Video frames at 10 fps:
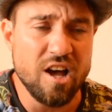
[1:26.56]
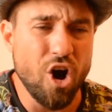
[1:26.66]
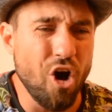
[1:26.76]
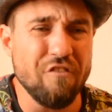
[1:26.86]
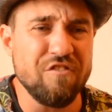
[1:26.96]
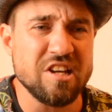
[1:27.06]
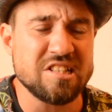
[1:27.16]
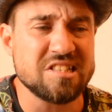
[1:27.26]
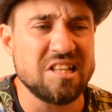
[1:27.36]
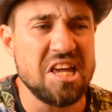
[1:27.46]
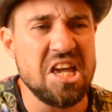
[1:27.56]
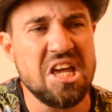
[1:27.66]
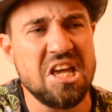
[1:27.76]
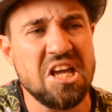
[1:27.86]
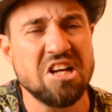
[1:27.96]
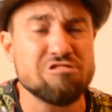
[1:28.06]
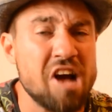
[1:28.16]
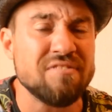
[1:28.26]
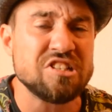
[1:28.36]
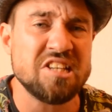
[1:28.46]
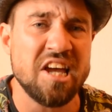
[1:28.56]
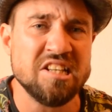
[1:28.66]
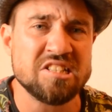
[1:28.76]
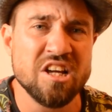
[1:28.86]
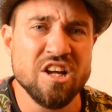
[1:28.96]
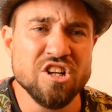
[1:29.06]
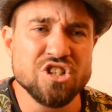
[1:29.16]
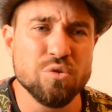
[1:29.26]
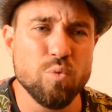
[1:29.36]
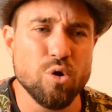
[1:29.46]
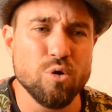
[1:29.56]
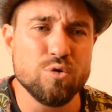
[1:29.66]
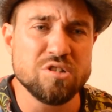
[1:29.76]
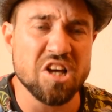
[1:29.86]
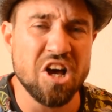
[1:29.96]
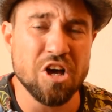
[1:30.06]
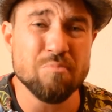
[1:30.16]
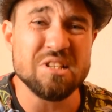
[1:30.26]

obviously gravitates towards um,